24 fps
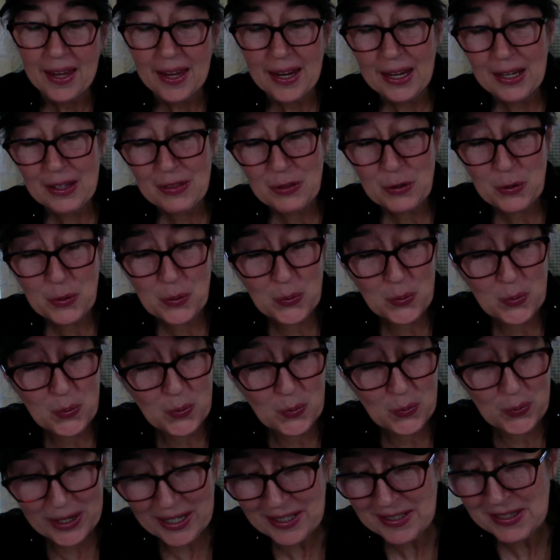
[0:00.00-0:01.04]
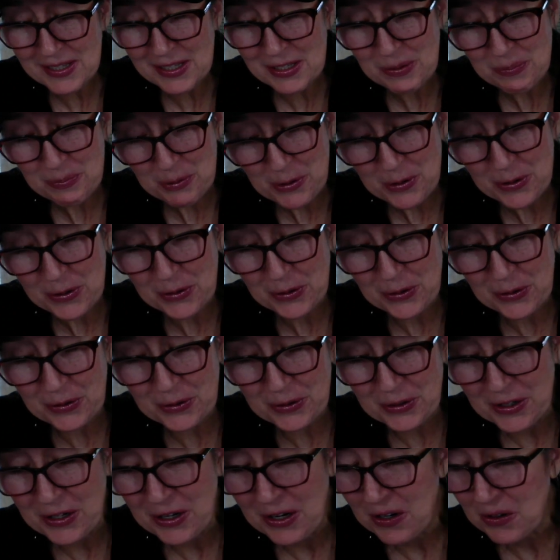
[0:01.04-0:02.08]
And the west border
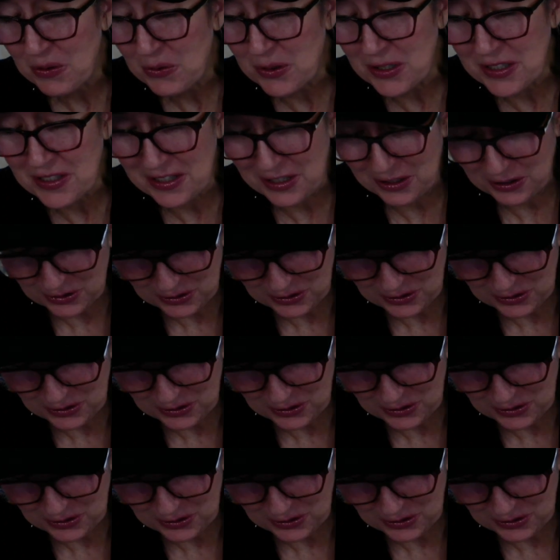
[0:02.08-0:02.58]
was the